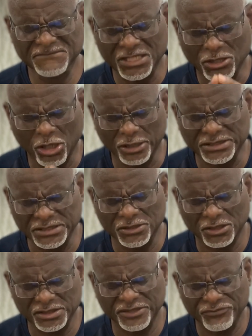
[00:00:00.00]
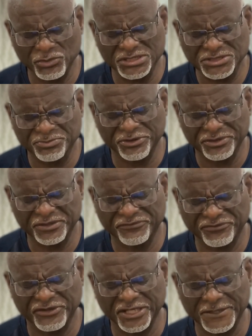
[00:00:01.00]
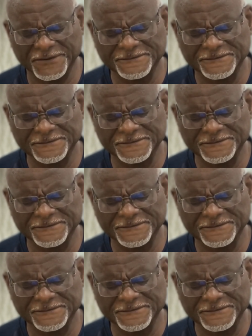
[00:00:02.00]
God did not give you a spirit of fear.